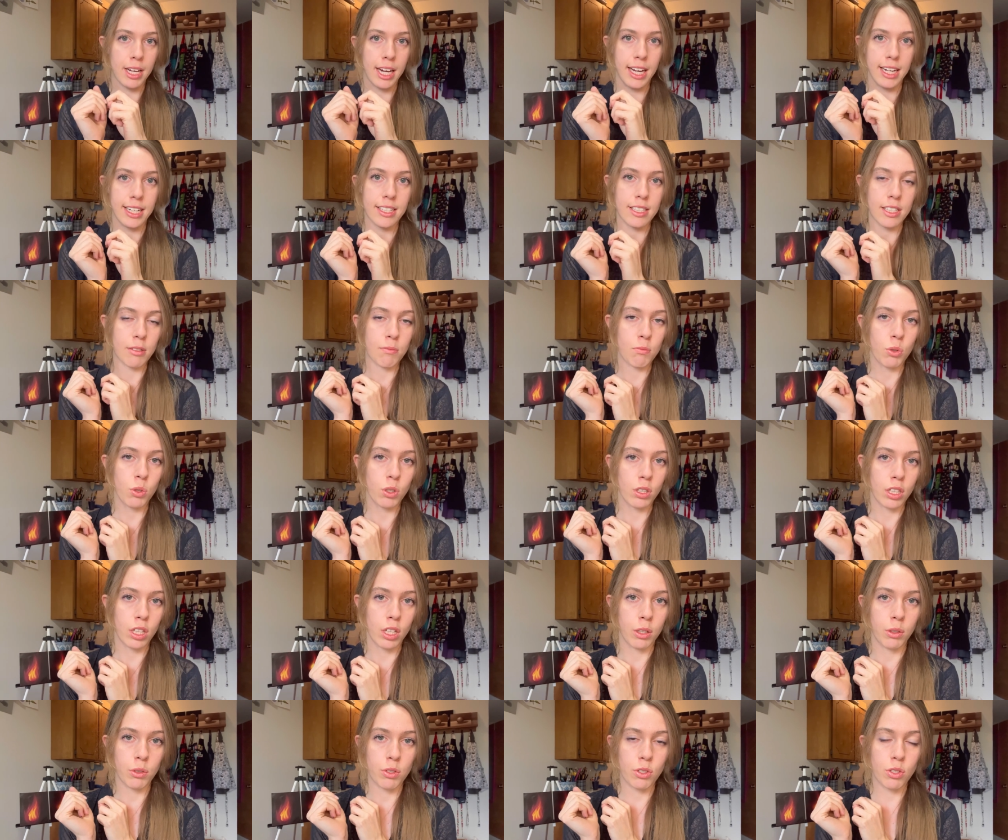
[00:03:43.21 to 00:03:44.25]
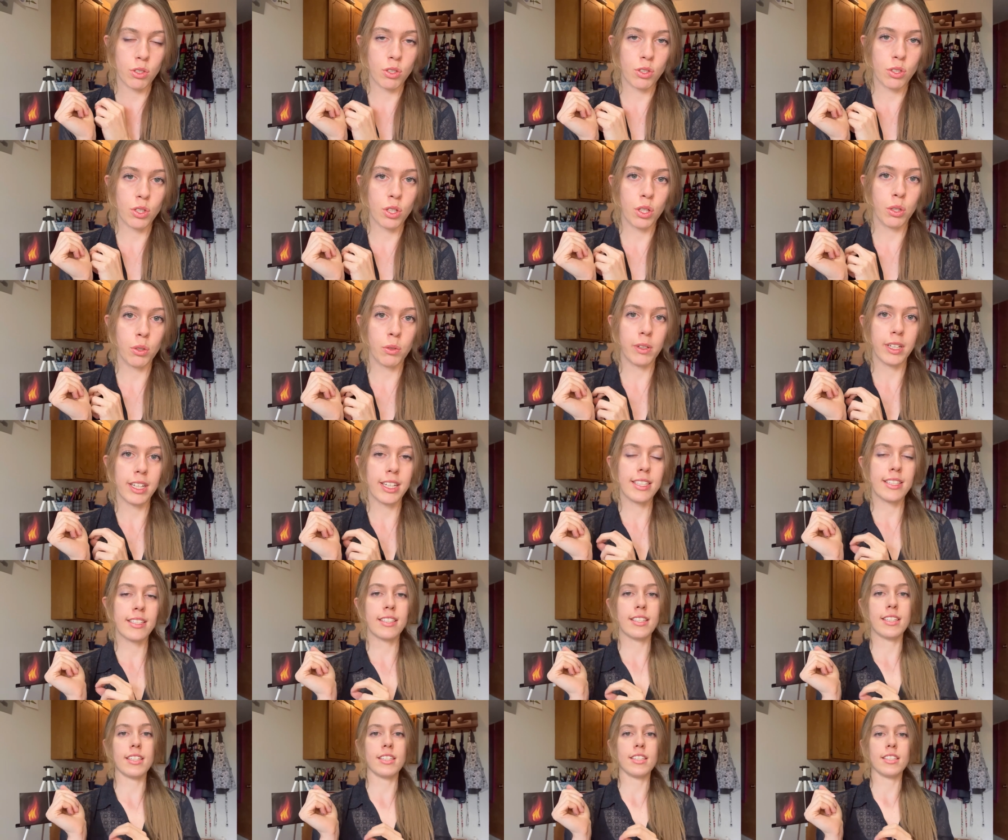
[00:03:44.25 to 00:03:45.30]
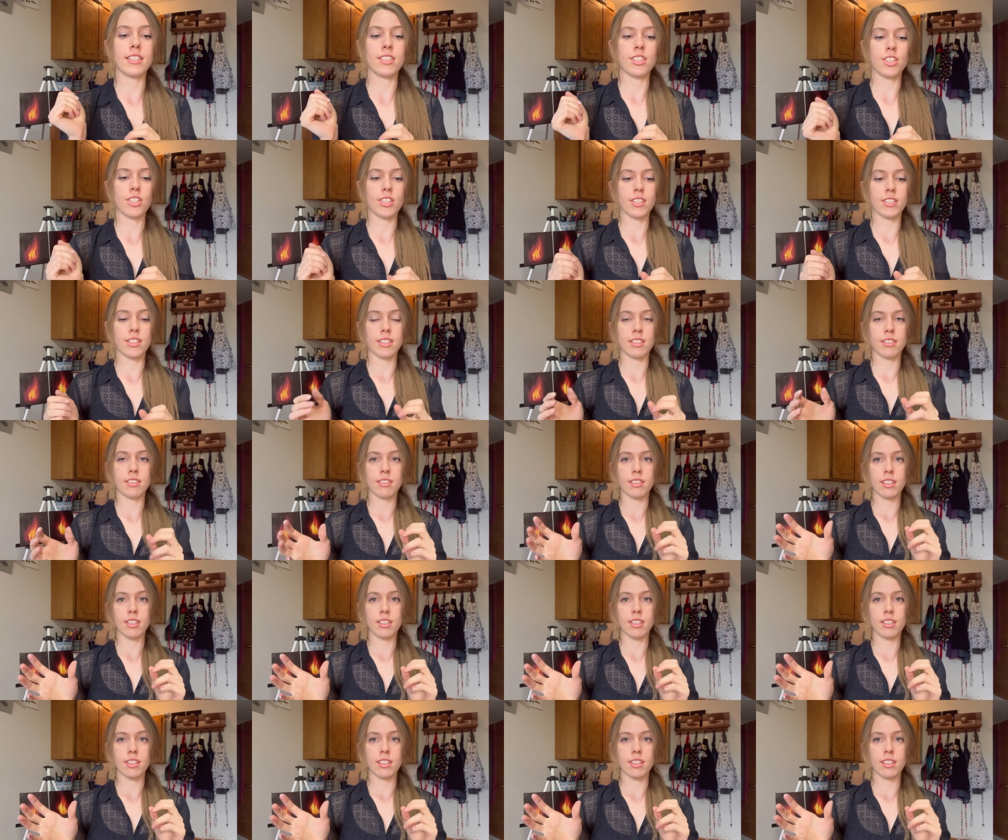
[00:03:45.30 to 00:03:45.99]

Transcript: adding some more coats to it and just